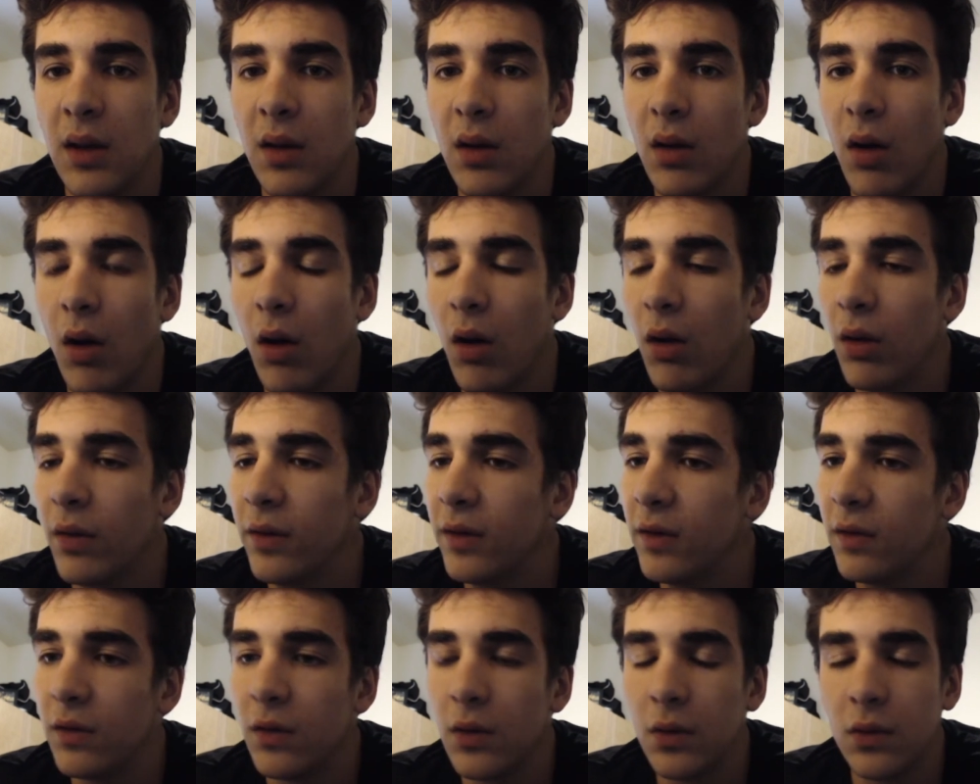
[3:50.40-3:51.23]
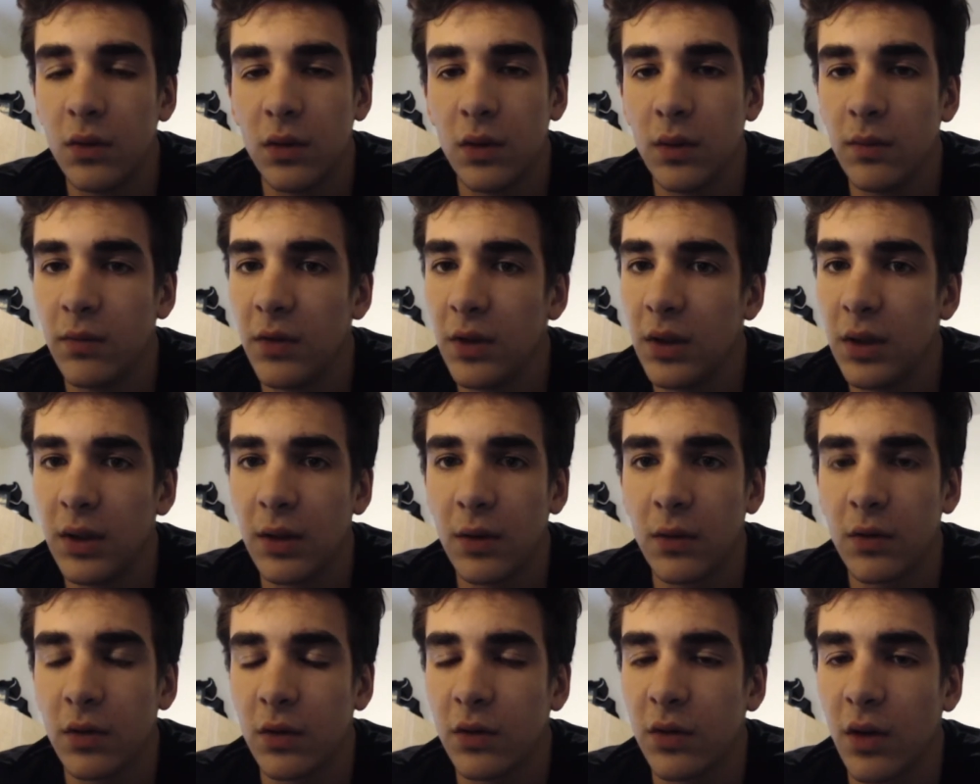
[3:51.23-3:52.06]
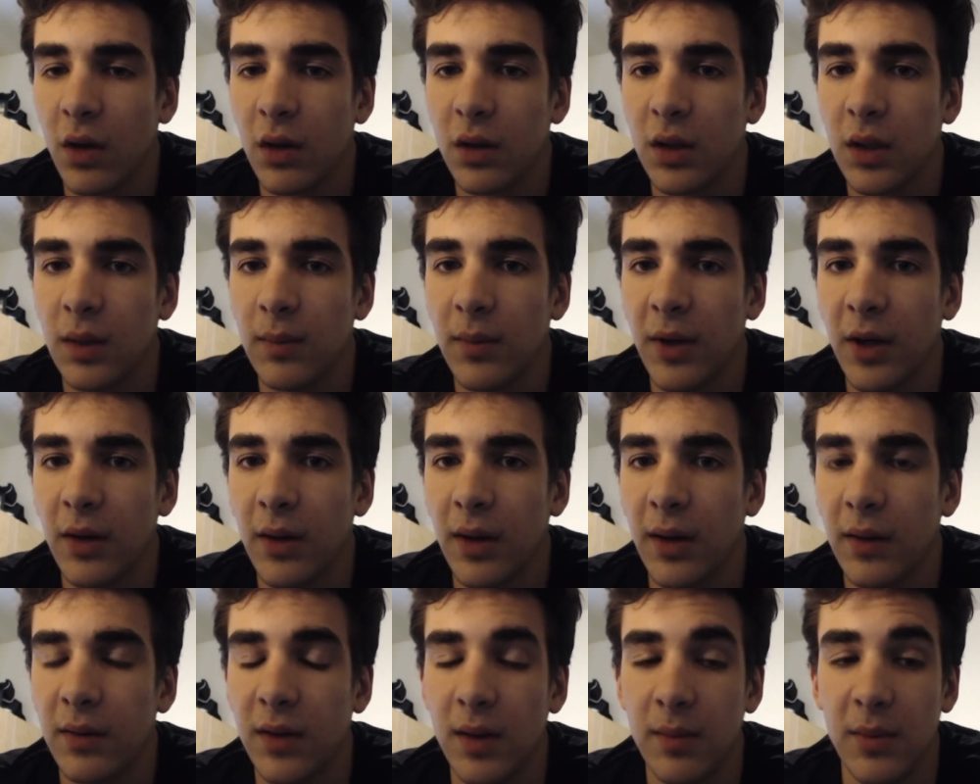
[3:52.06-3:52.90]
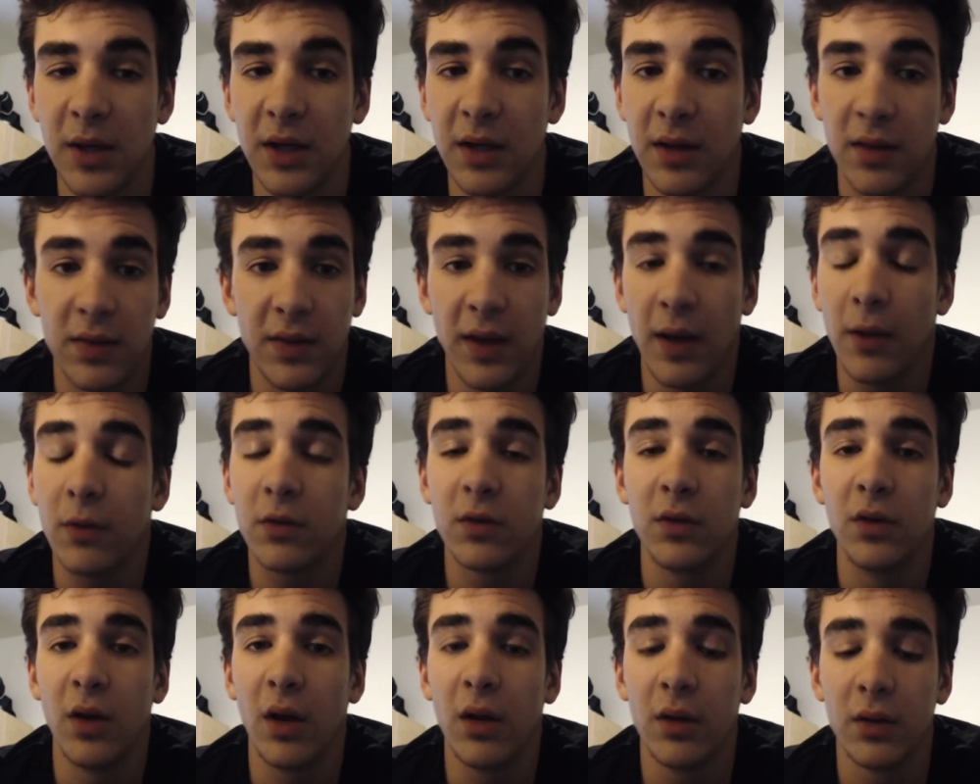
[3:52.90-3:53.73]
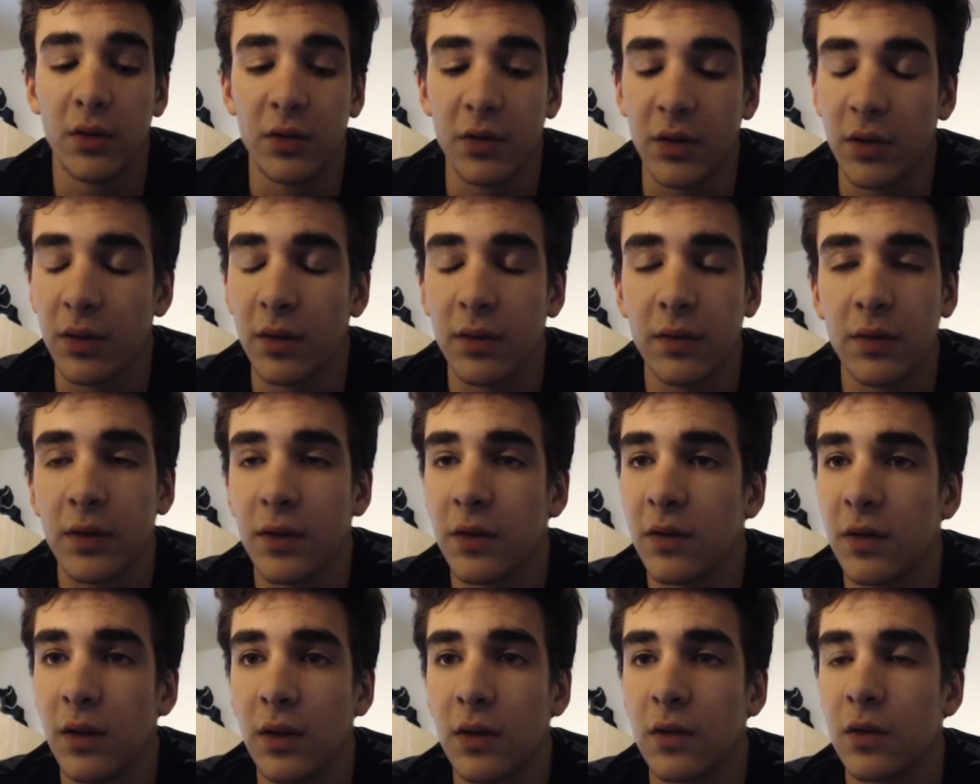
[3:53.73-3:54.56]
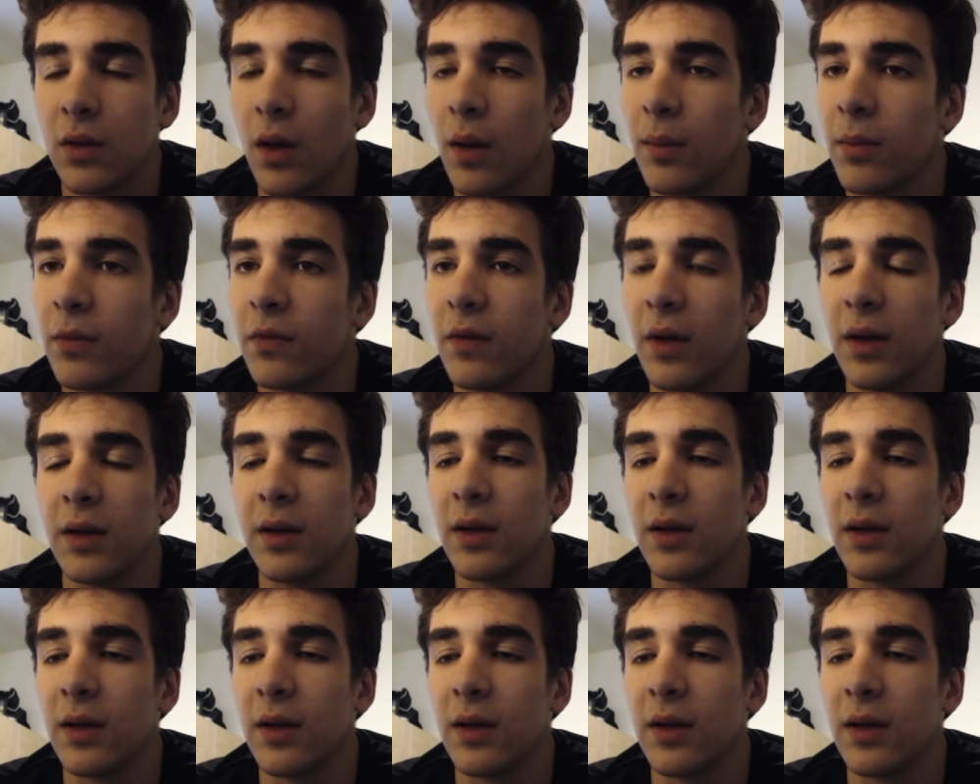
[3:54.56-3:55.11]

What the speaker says: All these YouTube videos are talking about how they made $1,000 on their first day of Shopify.